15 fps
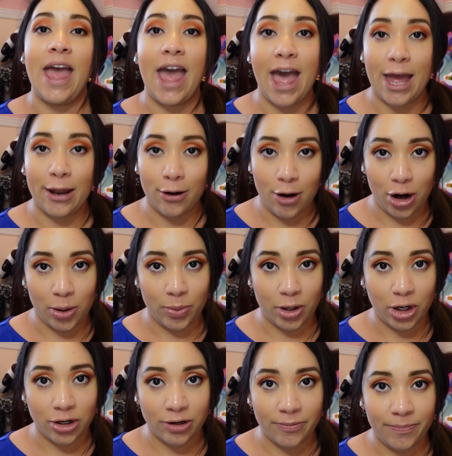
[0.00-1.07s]
and
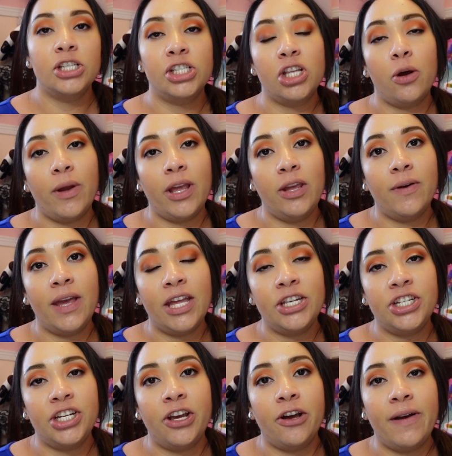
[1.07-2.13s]
heartburn. So what you can
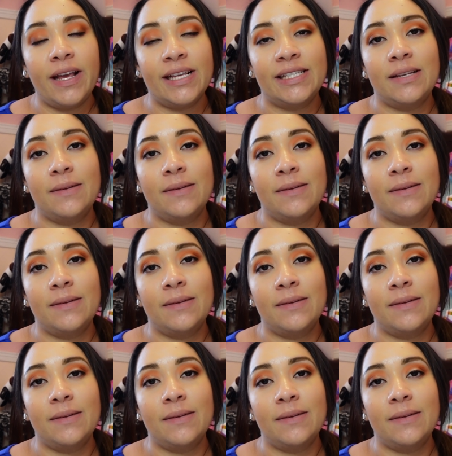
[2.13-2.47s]
do is